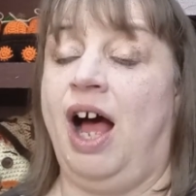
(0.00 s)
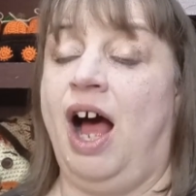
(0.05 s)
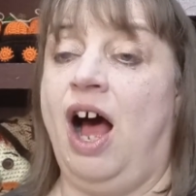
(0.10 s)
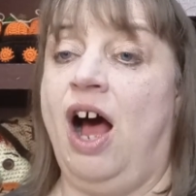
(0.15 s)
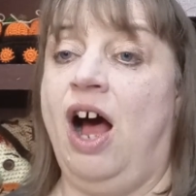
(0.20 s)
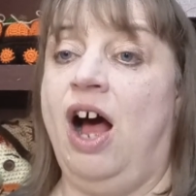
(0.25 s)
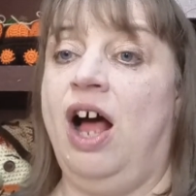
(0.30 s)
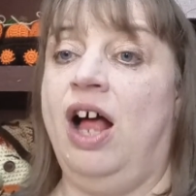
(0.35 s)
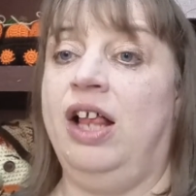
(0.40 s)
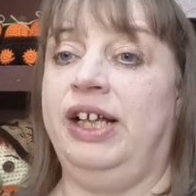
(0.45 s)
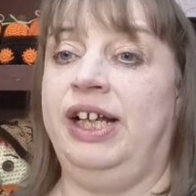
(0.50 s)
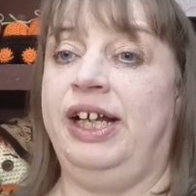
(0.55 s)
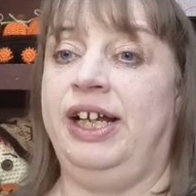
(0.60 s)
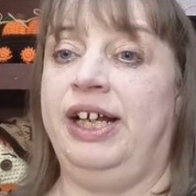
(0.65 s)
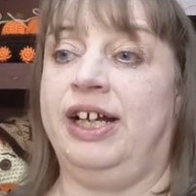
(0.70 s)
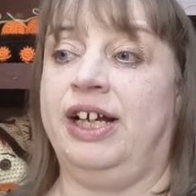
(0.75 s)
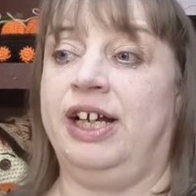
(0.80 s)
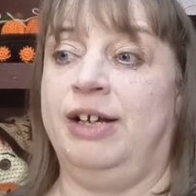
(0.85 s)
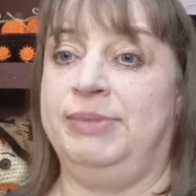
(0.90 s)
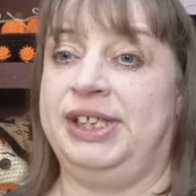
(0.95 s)

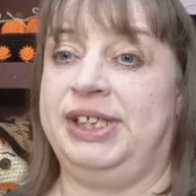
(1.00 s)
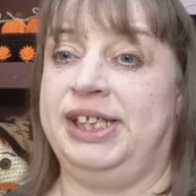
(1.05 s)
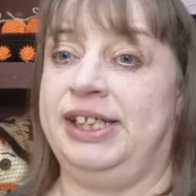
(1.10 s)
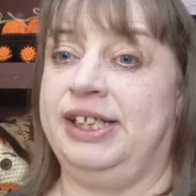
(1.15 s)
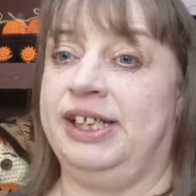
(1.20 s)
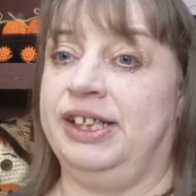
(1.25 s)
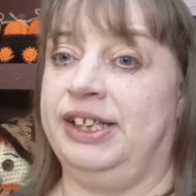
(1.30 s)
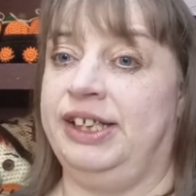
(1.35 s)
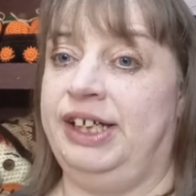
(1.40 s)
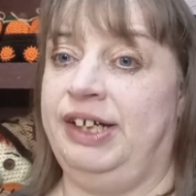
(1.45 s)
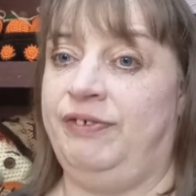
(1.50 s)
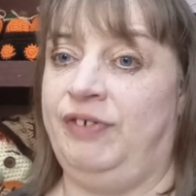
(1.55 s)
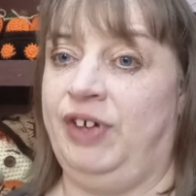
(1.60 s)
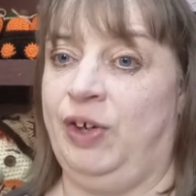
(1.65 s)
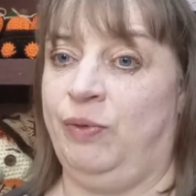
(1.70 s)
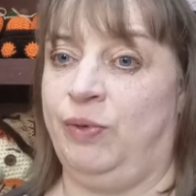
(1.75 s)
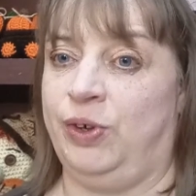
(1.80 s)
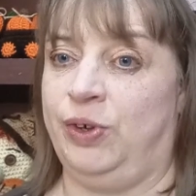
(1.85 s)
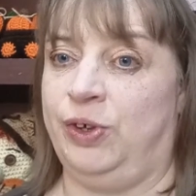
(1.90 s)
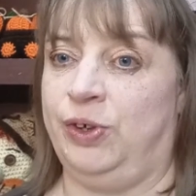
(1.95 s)
Ollie comes in the
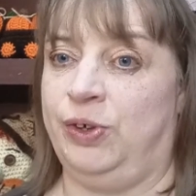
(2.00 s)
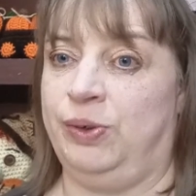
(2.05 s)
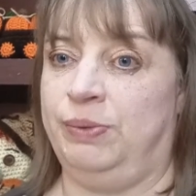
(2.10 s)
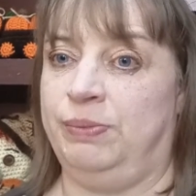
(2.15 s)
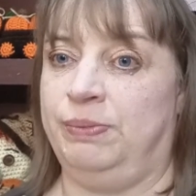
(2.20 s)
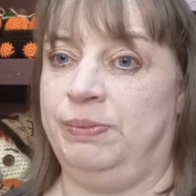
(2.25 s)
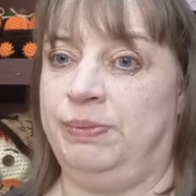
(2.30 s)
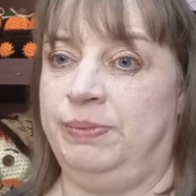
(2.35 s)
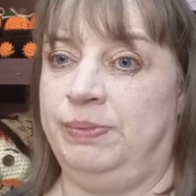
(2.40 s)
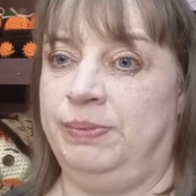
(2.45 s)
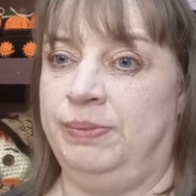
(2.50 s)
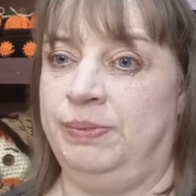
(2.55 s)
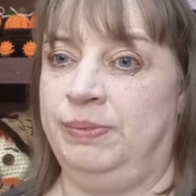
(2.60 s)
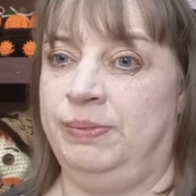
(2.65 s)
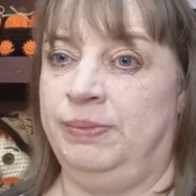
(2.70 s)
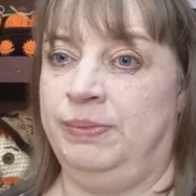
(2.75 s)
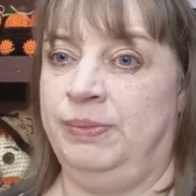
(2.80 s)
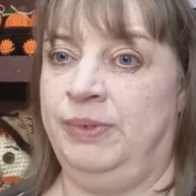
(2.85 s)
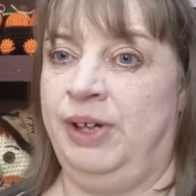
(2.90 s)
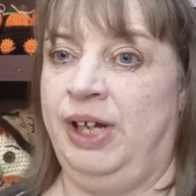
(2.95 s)
living room
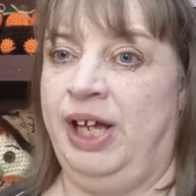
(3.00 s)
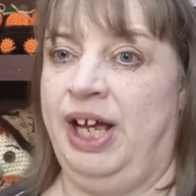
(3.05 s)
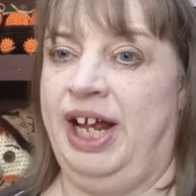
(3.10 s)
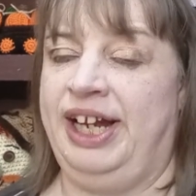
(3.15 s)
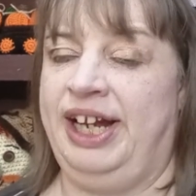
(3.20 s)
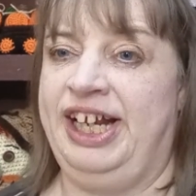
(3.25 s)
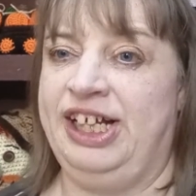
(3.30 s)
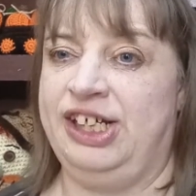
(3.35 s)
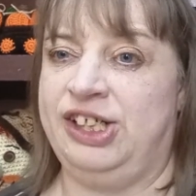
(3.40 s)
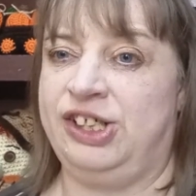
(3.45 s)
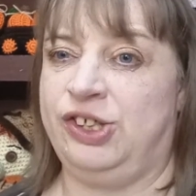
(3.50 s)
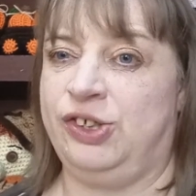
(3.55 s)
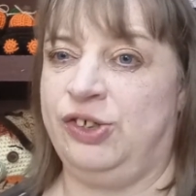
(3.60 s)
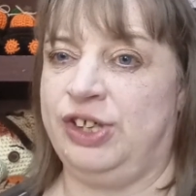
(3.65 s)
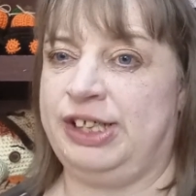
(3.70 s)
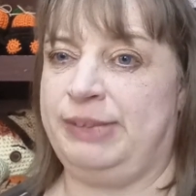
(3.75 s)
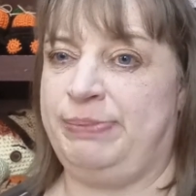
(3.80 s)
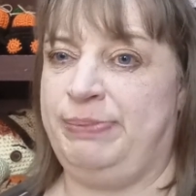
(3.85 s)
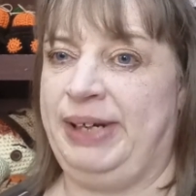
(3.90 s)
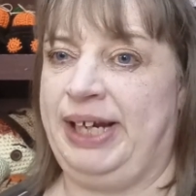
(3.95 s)
and he
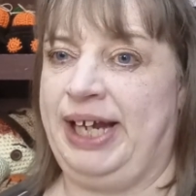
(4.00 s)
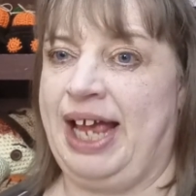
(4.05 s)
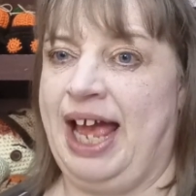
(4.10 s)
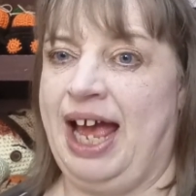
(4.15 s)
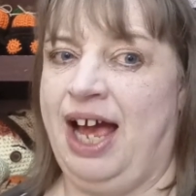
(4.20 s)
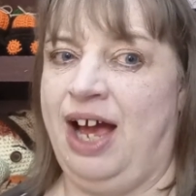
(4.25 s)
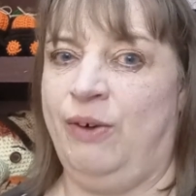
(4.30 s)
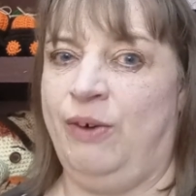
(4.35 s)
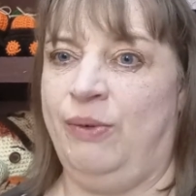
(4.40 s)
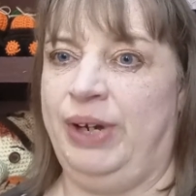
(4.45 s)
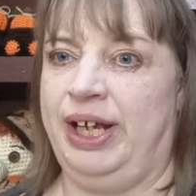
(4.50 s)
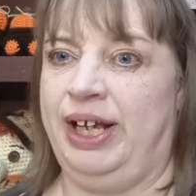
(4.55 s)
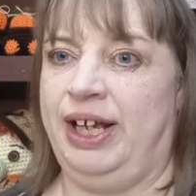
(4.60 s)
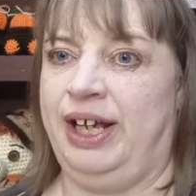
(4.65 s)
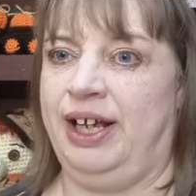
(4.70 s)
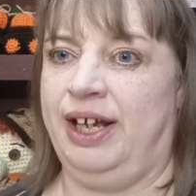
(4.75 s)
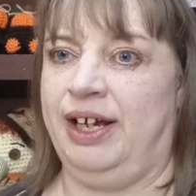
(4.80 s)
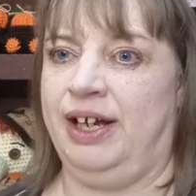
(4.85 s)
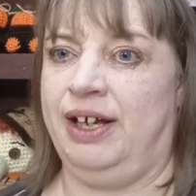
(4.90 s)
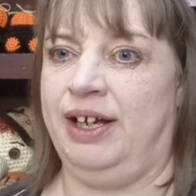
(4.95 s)
starts
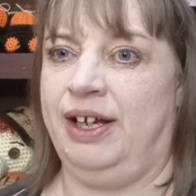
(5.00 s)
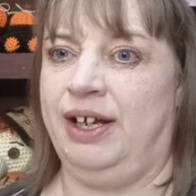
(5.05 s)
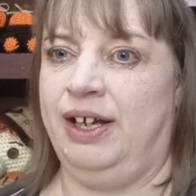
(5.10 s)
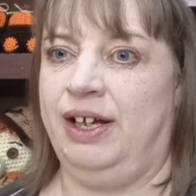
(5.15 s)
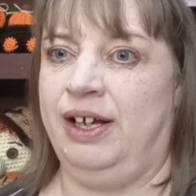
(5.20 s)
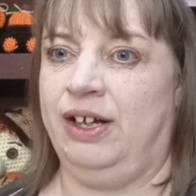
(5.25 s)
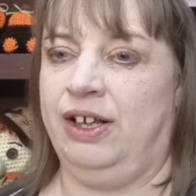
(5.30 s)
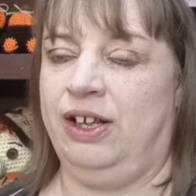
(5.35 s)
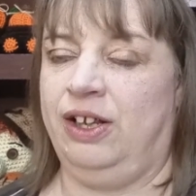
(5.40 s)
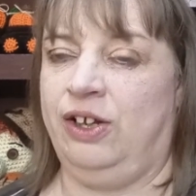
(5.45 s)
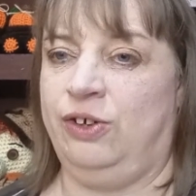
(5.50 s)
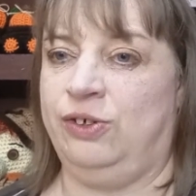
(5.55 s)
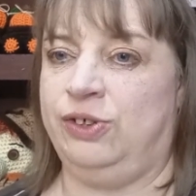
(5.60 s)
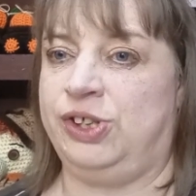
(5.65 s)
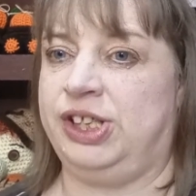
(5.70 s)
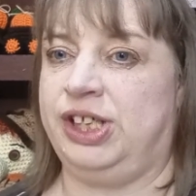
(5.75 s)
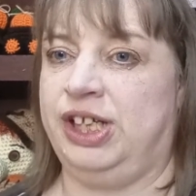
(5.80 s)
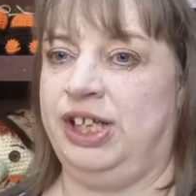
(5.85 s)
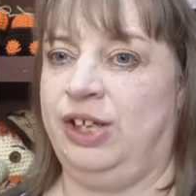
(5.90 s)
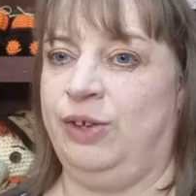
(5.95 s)
meowing
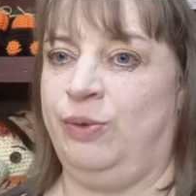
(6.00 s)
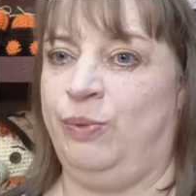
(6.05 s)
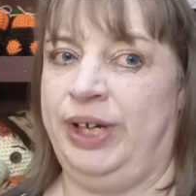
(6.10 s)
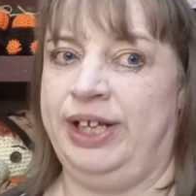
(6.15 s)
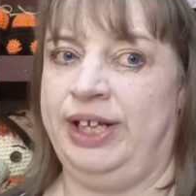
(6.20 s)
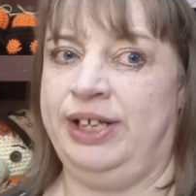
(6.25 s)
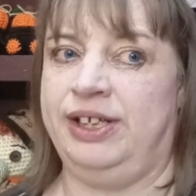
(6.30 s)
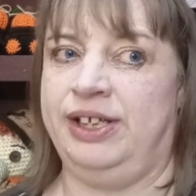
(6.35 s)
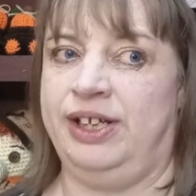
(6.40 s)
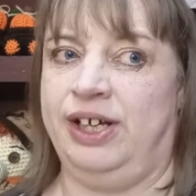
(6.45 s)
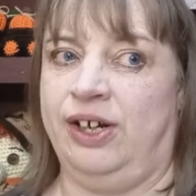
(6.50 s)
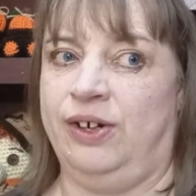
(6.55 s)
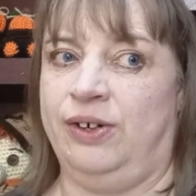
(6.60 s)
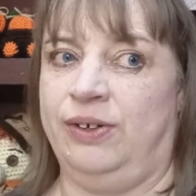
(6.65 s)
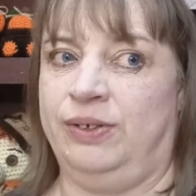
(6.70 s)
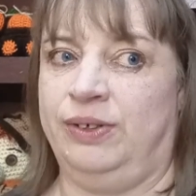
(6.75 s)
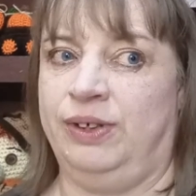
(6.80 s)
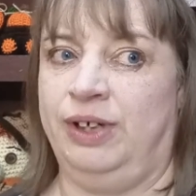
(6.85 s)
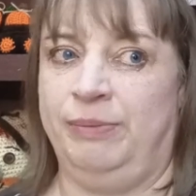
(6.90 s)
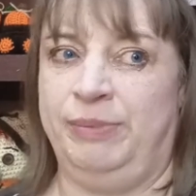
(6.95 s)
close to the
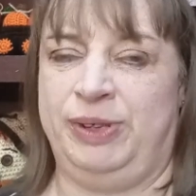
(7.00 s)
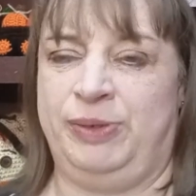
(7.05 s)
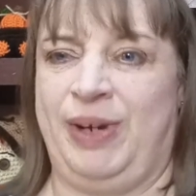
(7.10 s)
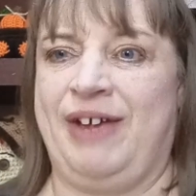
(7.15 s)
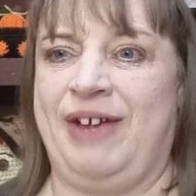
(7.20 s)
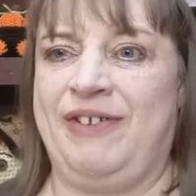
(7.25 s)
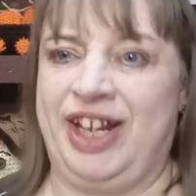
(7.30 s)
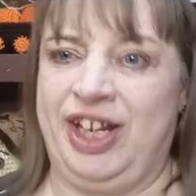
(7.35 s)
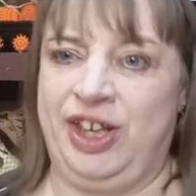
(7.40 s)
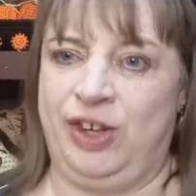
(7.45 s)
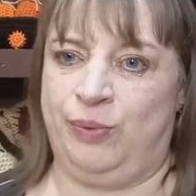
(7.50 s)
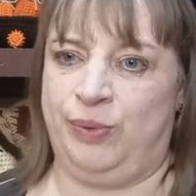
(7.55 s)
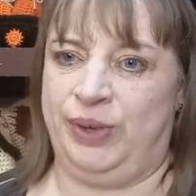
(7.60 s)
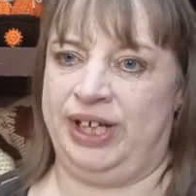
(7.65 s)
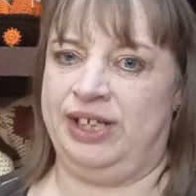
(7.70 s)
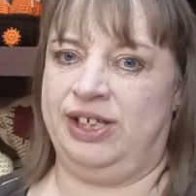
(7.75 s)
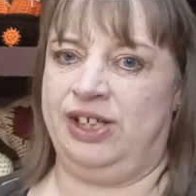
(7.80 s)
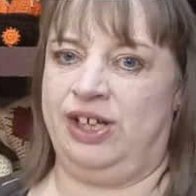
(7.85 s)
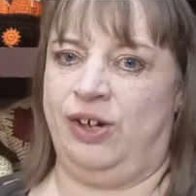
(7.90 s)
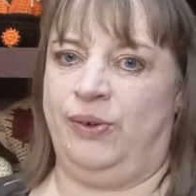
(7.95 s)
window because we have like the
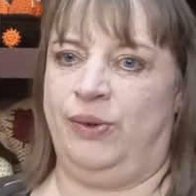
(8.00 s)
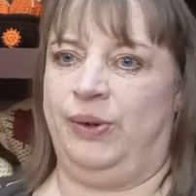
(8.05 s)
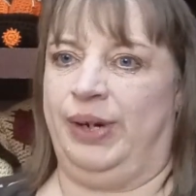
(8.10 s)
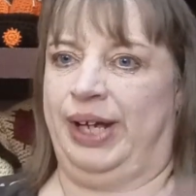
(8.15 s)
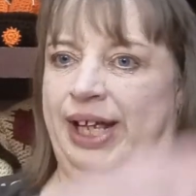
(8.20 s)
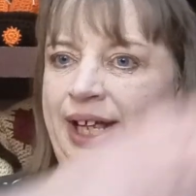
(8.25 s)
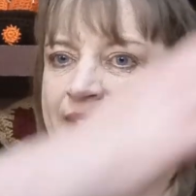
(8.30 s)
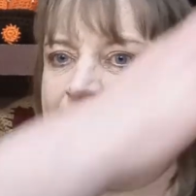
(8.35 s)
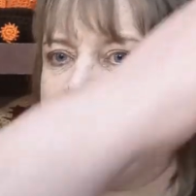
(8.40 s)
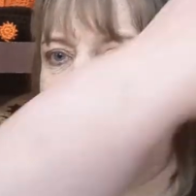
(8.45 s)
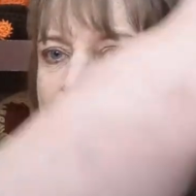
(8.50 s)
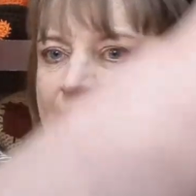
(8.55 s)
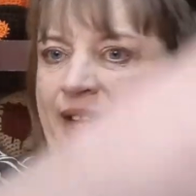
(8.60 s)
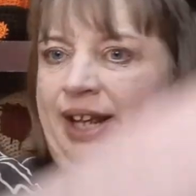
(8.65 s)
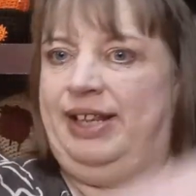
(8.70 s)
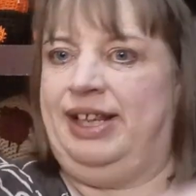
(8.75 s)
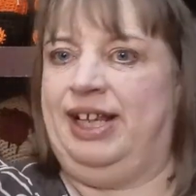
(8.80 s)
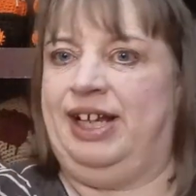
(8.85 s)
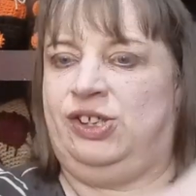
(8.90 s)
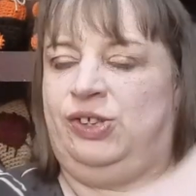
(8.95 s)
window and then
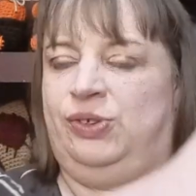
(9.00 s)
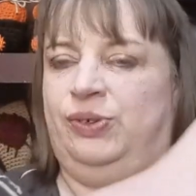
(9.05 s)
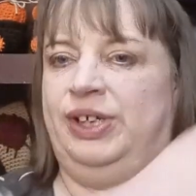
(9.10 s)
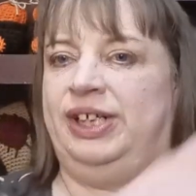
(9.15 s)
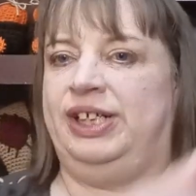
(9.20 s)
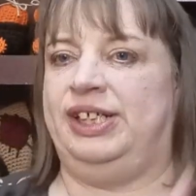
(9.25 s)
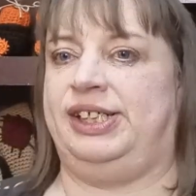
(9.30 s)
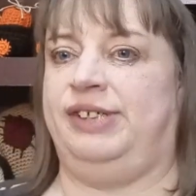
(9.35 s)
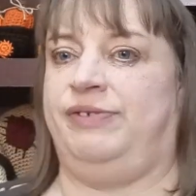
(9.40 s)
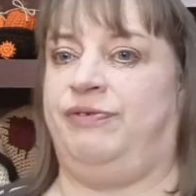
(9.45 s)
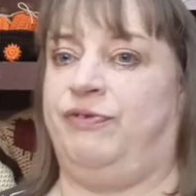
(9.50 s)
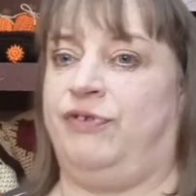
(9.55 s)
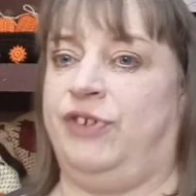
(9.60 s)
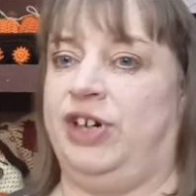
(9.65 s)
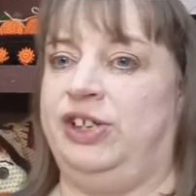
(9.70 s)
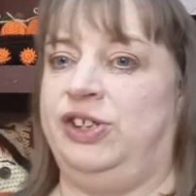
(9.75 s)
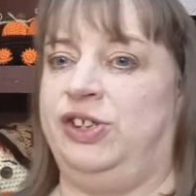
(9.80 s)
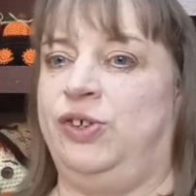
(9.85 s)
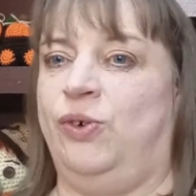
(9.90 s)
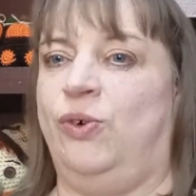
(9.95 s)
right next to it is the
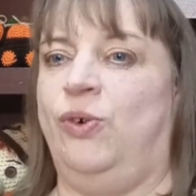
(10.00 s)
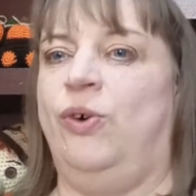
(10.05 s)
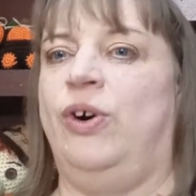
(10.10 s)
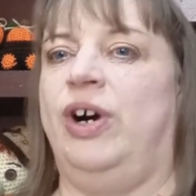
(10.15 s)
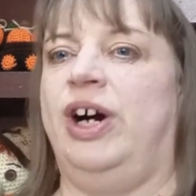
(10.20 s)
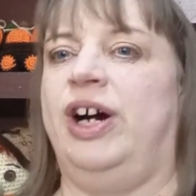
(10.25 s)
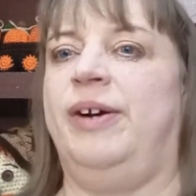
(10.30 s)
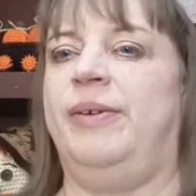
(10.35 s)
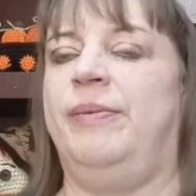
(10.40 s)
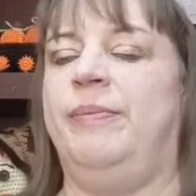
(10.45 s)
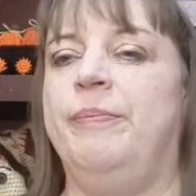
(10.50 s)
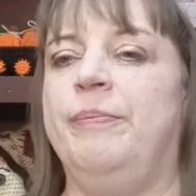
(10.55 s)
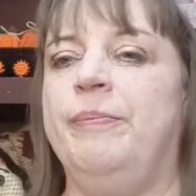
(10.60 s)
front door.